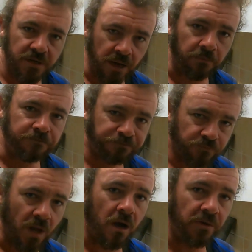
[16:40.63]
Yep,
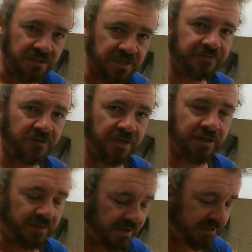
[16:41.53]
I would
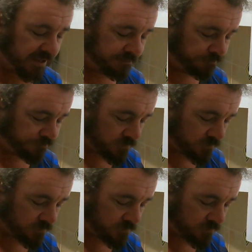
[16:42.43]
definitely eat that again.